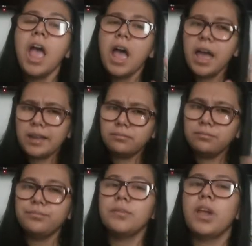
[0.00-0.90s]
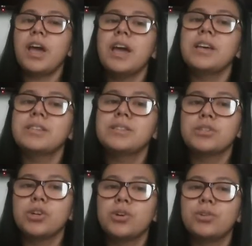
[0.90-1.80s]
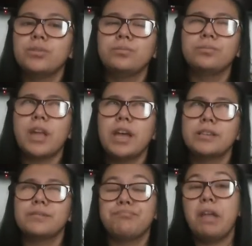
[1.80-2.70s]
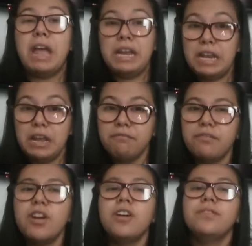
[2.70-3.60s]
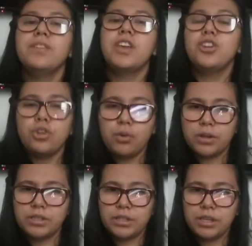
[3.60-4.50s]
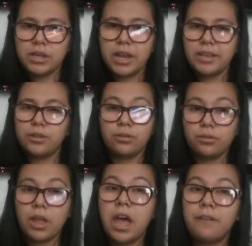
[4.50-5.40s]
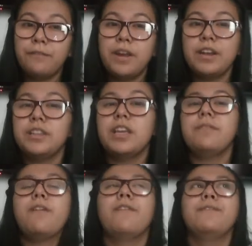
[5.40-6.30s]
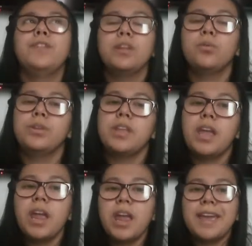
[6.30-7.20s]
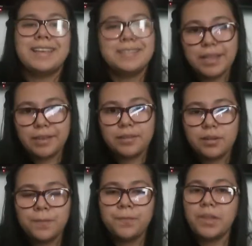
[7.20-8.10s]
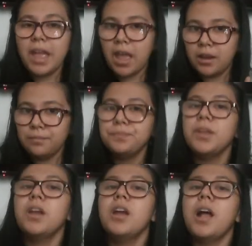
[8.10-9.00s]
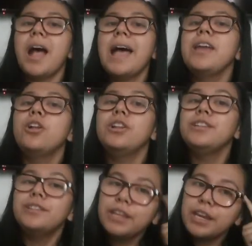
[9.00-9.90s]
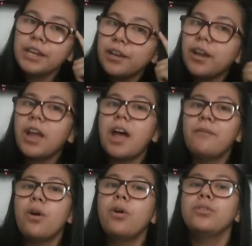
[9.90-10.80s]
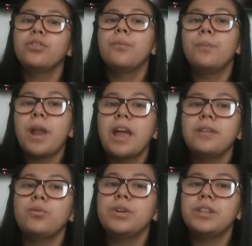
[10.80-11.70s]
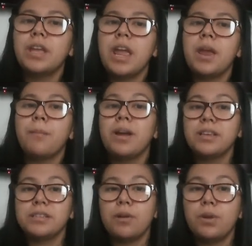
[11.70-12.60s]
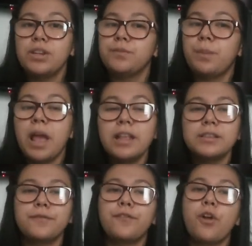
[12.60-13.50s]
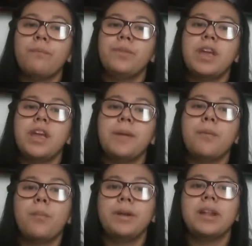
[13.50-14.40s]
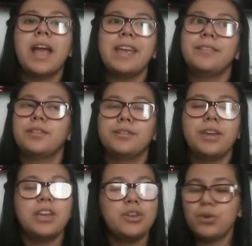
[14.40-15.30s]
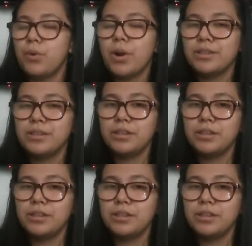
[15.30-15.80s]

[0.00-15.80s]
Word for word: And as soon as I left, the university I do not have any type of debt with the state and I only think about complying with uh, my established plans from the moment I enter the university.